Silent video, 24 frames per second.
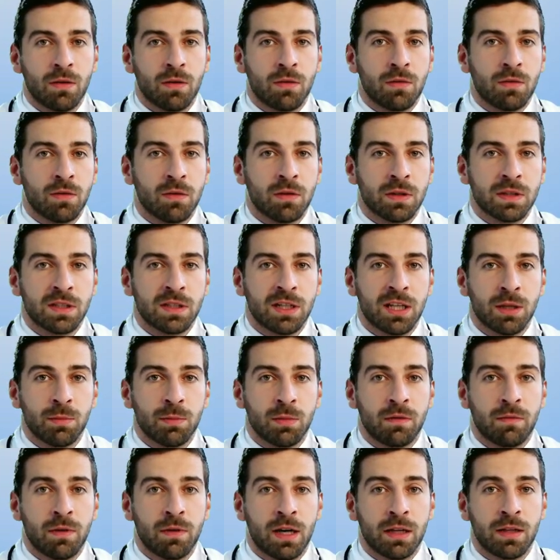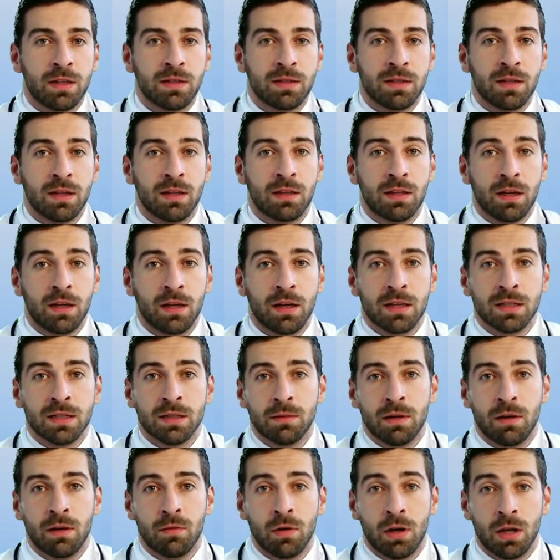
flow, charges your legs with